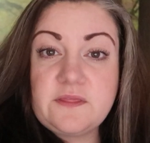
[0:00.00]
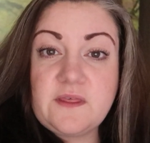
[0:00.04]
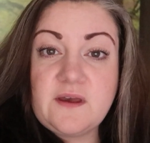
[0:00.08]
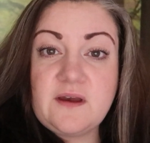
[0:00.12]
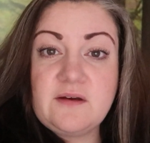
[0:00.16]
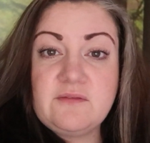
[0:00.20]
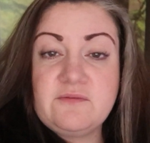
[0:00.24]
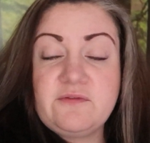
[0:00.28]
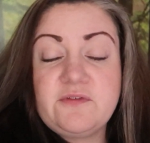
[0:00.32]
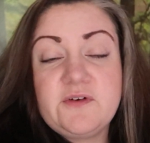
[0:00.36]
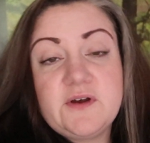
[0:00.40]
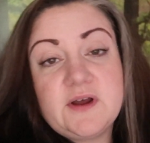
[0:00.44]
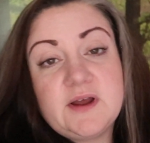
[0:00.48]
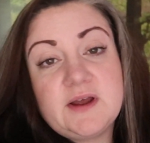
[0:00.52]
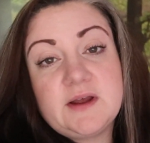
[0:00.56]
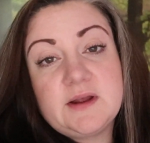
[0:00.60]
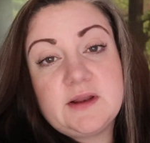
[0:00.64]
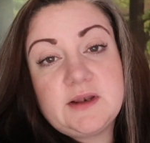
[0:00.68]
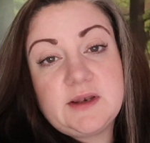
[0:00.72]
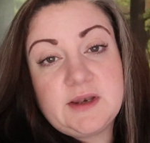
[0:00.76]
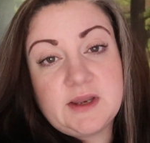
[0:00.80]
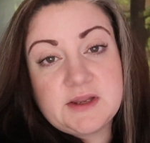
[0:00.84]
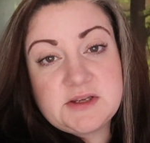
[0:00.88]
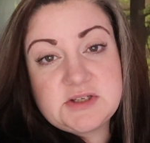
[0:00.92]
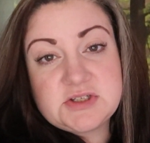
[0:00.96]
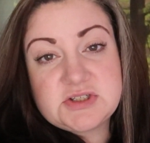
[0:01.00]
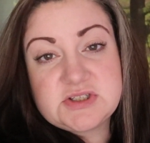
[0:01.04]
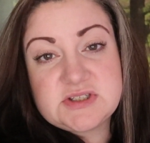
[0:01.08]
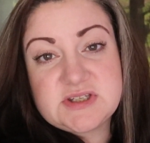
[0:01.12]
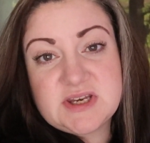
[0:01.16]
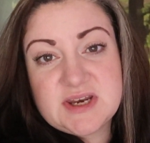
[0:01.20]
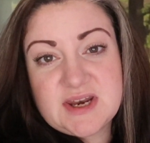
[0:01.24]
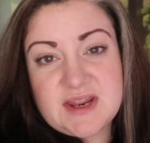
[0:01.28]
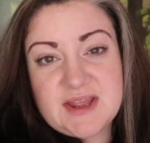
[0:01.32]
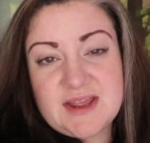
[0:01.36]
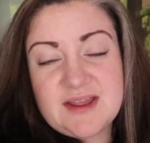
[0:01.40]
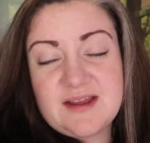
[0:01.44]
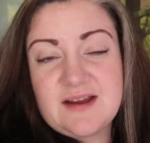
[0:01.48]
Then for lunch
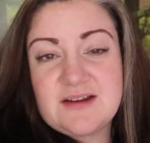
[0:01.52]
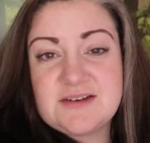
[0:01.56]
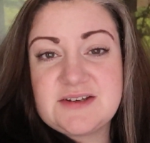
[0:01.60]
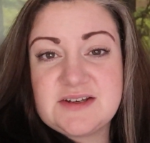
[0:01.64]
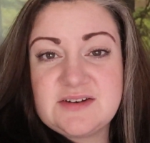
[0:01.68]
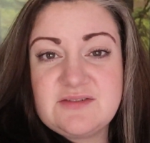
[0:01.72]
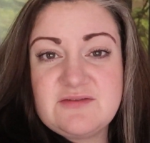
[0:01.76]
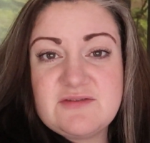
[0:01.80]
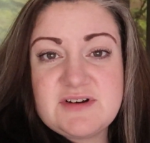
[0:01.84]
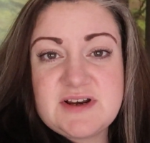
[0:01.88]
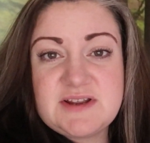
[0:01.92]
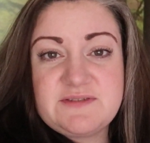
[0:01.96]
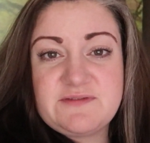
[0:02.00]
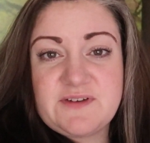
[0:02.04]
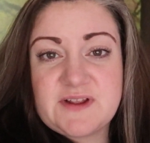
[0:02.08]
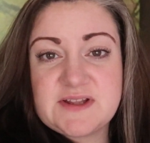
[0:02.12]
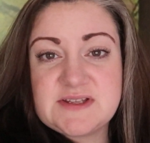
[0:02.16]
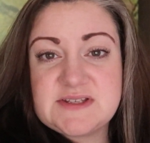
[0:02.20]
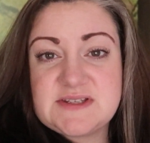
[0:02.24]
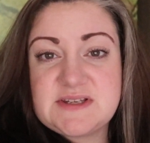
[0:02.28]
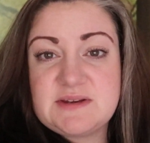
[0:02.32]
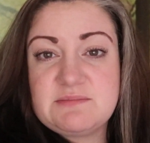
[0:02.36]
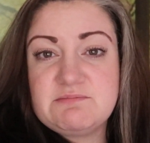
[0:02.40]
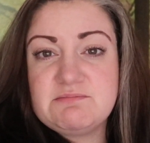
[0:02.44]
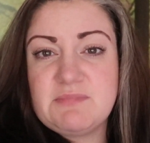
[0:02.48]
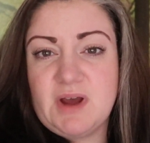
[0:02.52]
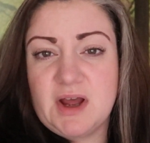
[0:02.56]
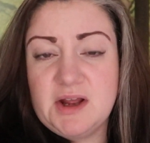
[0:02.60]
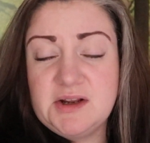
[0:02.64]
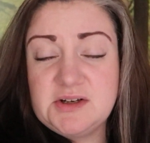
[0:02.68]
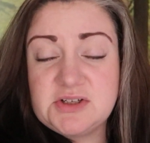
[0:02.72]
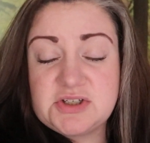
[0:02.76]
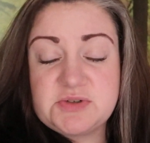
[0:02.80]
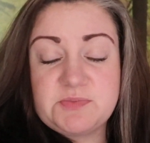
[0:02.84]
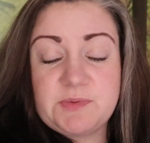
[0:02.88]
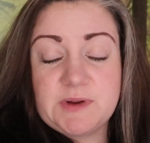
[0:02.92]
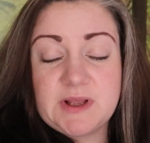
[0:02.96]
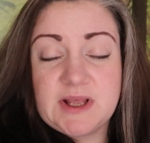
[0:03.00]
today, I didn't really fancy
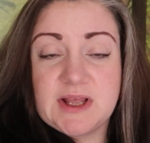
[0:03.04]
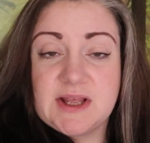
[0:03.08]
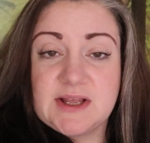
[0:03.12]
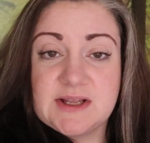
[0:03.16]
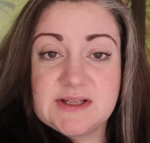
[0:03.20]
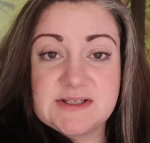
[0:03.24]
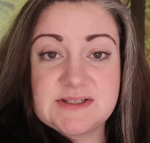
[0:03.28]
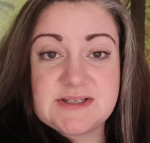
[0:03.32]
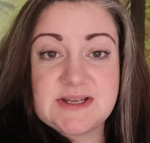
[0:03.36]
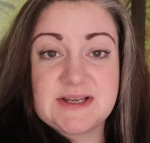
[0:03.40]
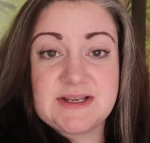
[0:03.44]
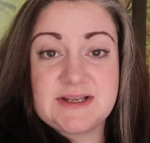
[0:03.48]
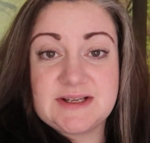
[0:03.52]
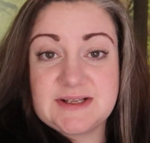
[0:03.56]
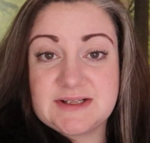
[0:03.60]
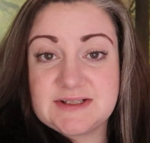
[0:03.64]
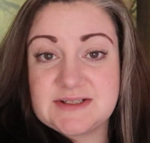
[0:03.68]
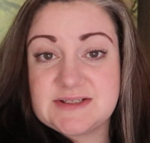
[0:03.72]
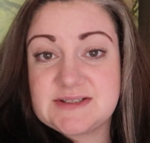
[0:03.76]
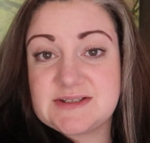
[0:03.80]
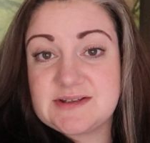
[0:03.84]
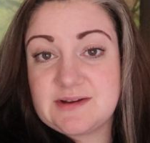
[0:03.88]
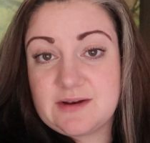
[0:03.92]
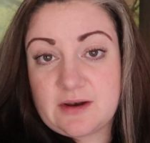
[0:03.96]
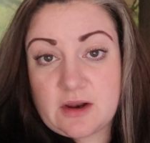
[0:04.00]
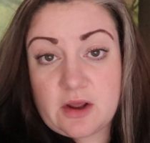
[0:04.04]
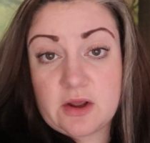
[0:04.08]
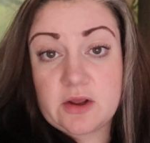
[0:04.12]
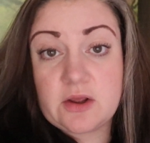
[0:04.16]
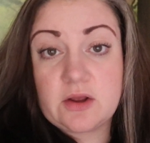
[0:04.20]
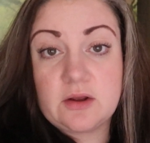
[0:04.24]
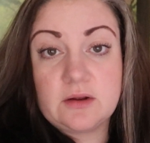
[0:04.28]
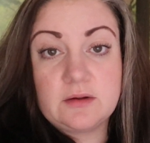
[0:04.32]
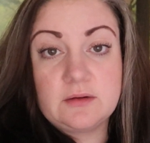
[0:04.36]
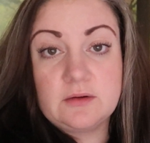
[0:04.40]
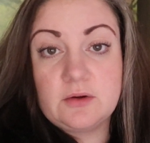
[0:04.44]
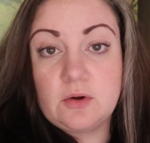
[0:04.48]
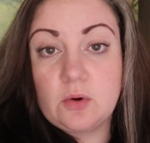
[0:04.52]
much because it is
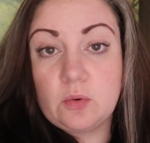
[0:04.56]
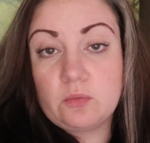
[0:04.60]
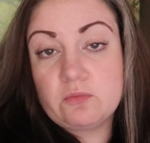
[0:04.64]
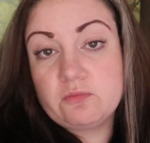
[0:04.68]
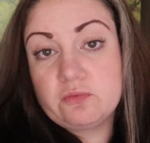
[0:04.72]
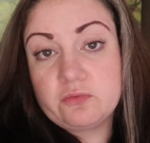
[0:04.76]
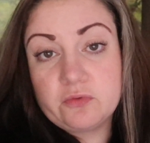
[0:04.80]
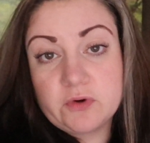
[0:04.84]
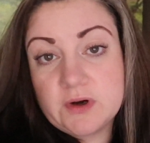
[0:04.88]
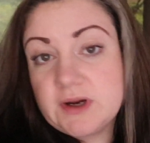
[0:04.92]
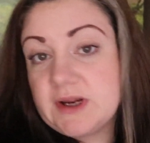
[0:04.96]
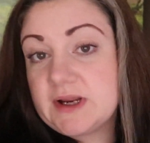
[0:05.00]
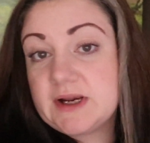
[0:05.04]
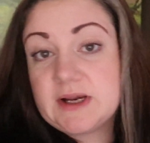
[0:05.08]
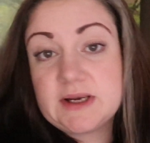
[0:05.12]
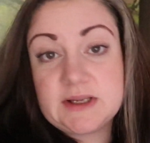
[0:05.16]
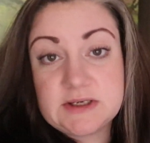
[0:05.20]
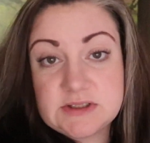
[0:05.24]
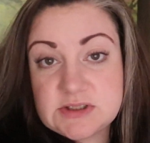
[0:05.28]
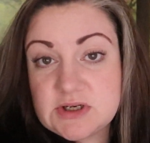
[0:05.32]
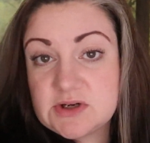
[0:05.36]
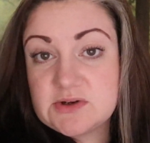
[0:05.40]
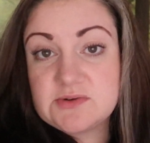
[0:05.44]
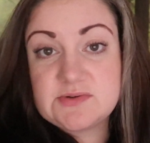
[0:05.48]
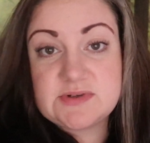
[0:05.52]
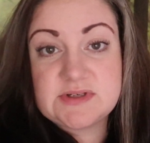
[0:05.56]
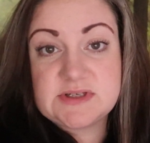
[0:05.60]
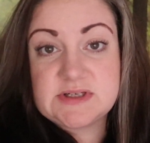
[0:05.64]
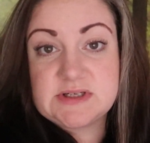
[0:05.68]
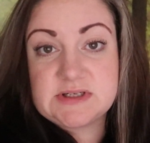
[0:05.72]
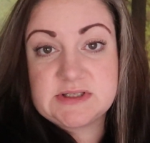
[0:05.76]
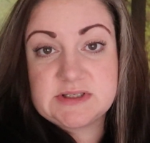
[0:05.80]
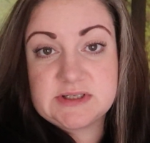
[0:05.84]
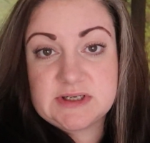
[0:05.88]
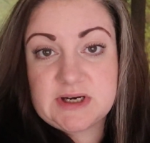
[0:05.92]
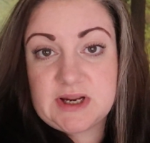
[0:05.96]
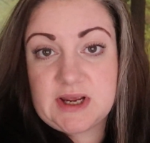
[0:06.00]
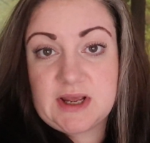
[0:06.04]
like really
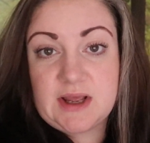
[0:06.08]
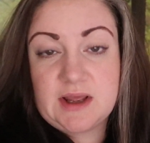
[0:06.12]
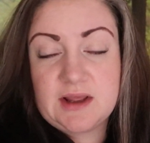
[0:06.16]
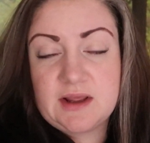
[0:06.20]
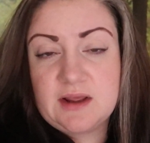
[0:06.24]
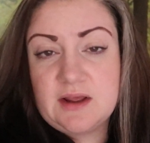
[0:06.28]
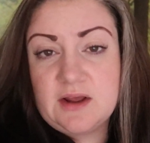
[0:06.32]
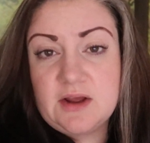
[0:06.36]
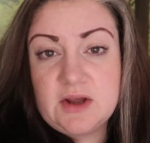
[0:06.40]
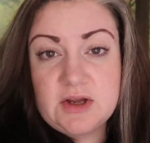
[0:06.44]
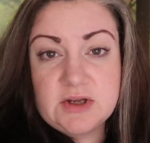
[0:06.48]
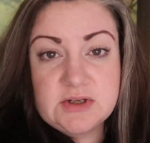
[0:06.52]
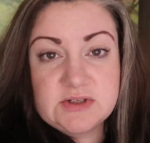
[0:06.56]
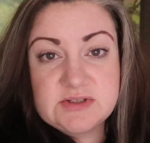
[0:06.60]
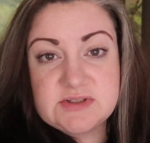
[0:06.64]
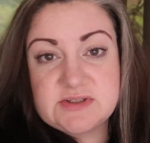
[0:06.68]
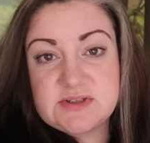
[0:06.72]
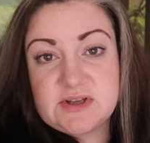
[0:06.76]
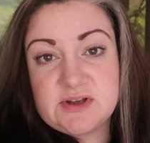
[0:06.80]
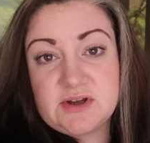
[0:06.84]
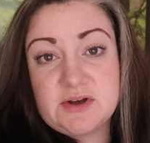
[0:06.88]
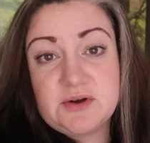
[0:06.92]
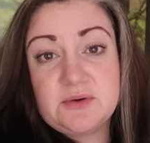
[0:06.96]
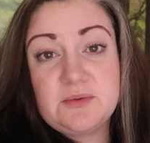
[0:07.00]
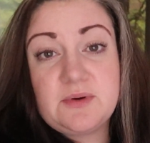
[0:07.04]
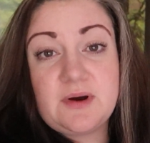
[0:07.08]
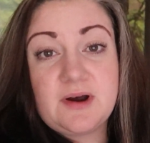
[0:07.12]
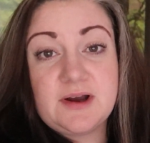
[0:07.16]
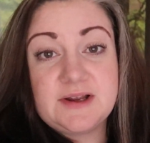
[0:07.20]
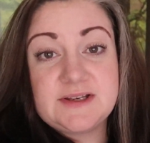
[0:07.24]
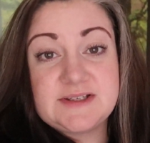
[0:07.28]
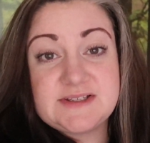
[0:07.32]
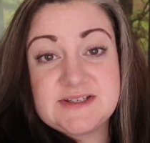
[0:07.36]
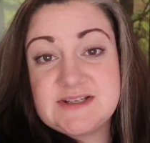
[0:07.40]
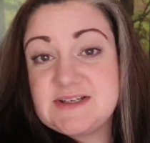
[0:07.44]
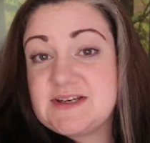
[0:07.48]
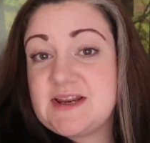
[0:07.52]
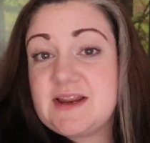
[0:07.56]
toasty today. So I
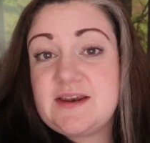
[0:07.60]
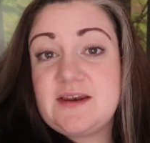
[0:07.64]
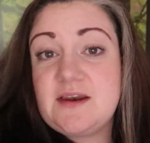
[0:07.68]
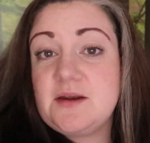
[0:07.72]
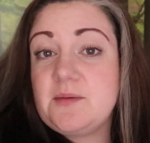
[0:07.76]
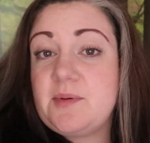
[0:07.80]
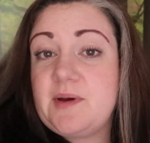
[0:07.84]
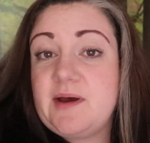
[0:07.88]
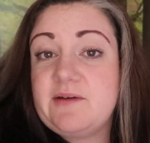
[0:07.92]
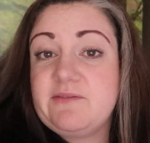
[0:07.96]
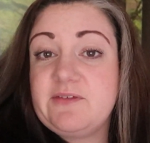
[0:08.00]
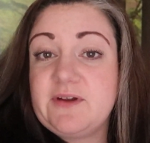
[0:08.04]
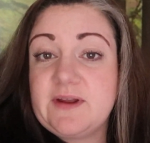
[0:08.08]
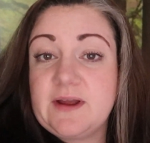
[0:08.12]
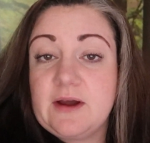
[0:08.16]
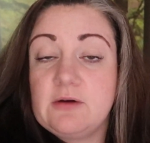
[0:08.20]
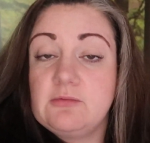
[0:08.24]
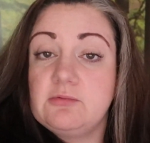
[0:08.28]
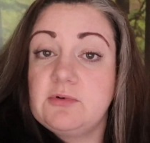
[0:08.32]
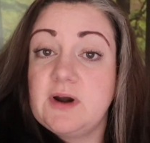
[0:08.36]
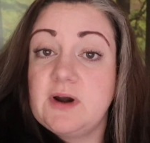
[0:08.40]
did end up having a